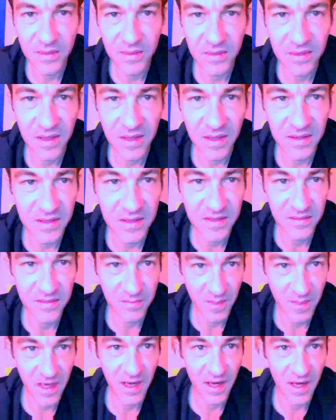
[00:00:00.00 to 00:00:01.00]
deadness of
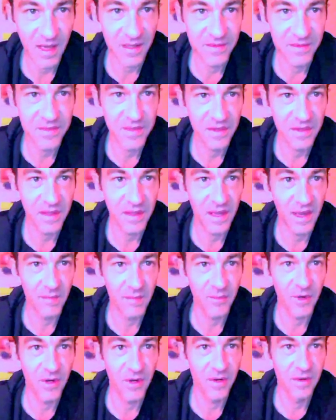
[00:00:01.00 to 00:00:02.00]
my eyes to the
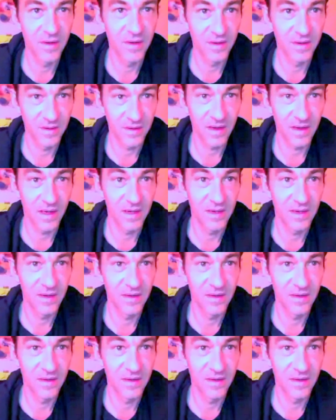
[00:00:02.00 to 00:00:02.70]
camera. Okay?